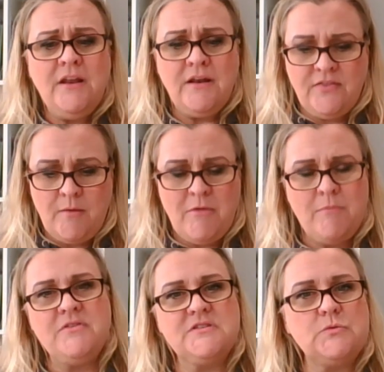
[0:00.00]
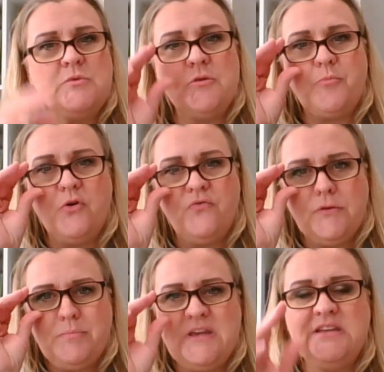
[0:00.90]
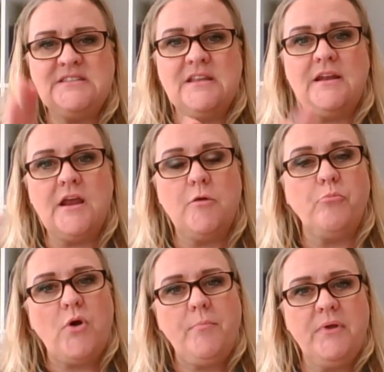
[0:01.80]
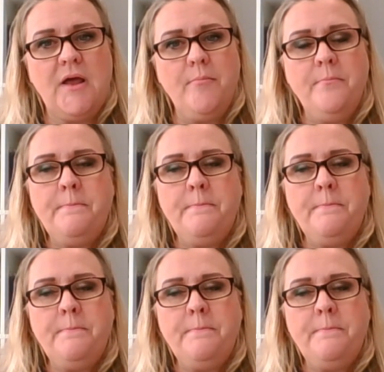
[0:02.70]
and I thought maybe this would be the perfect piece, and then I could prop it up